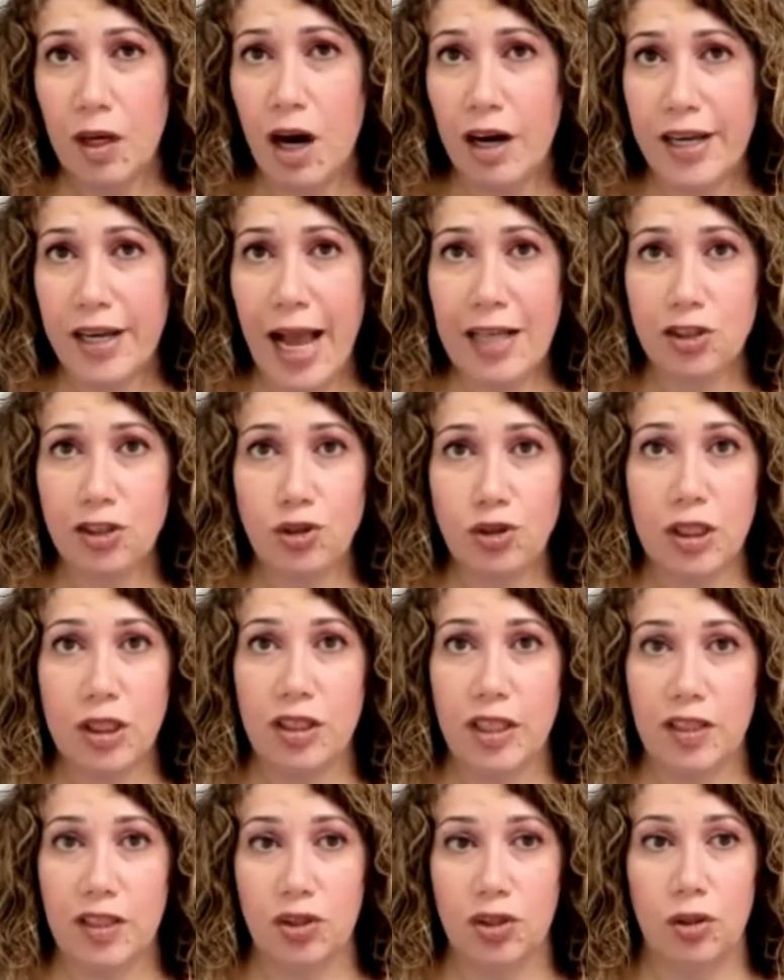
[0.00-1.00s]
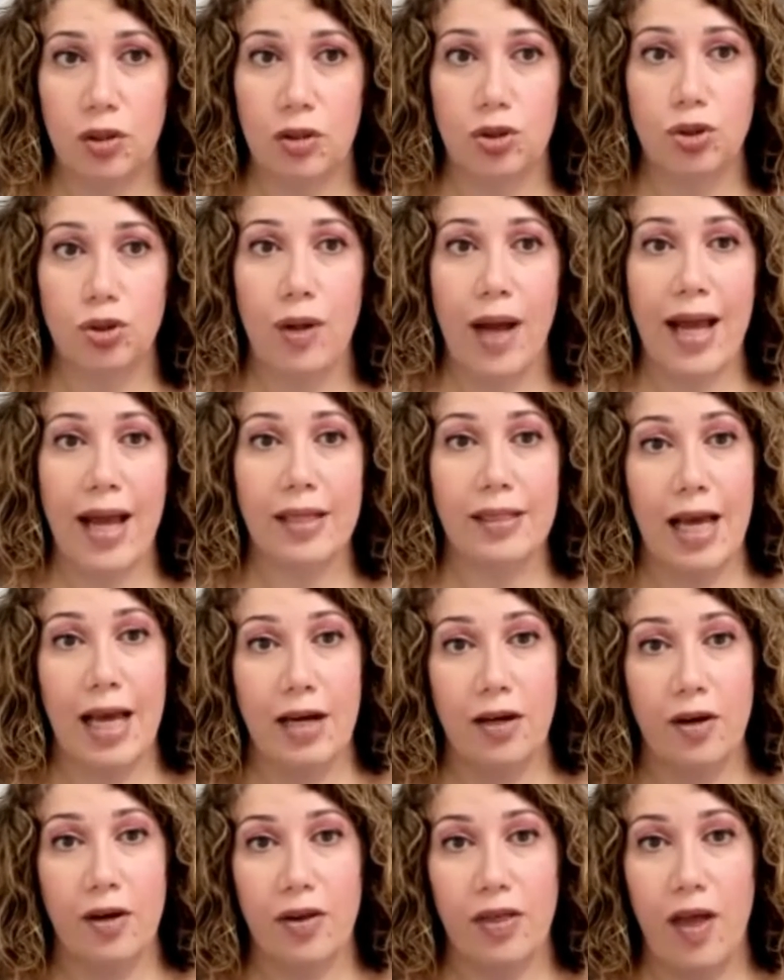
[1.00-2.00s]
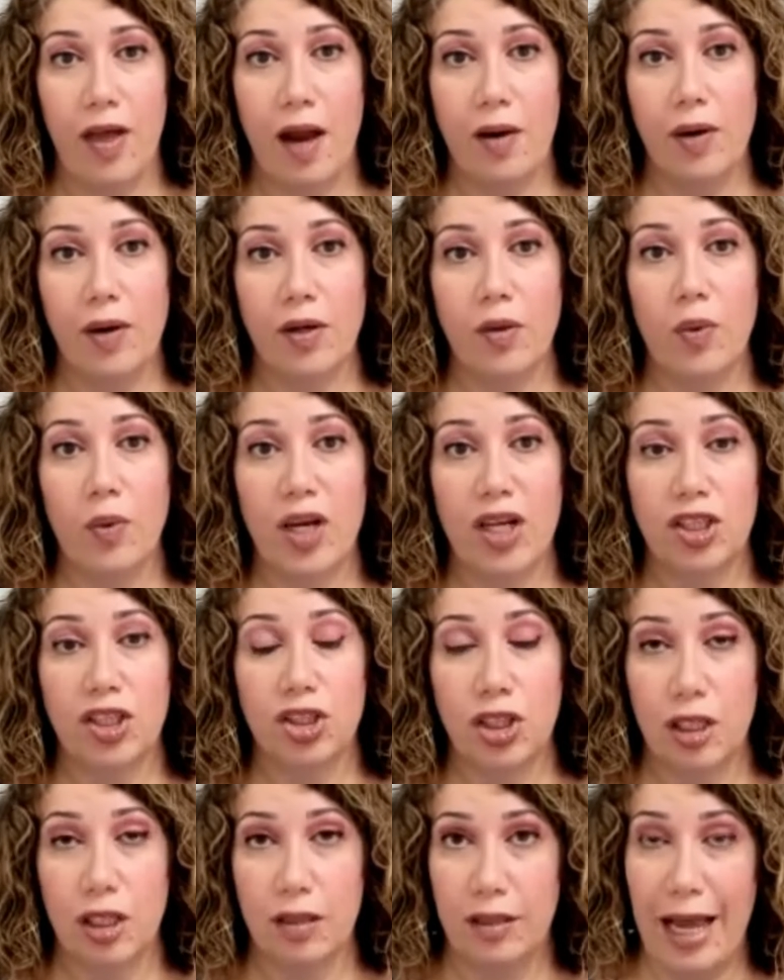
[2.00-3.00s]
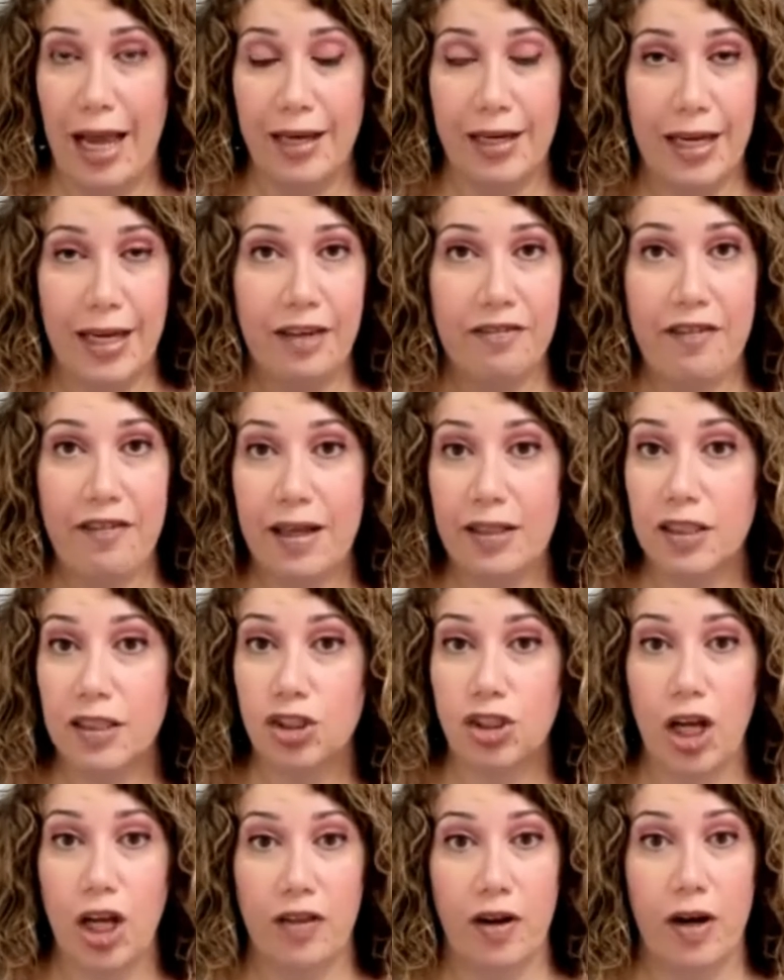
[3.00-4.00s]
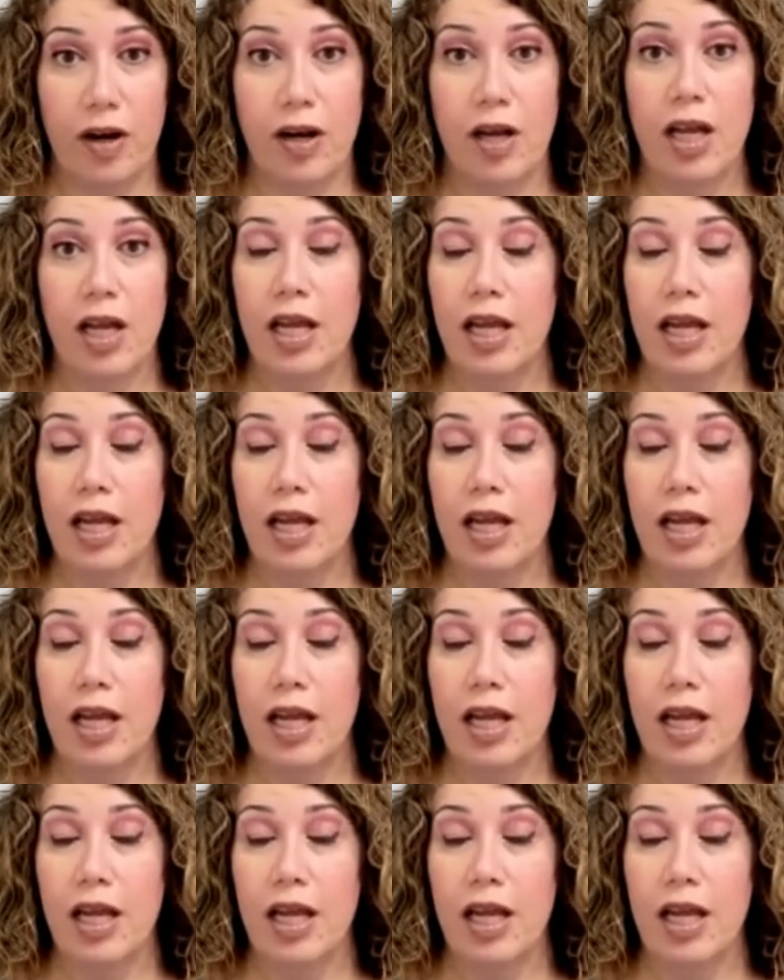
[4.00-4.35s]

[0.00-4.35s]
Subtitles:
our gastrointestinal tract and our thyroid, and they affect each other.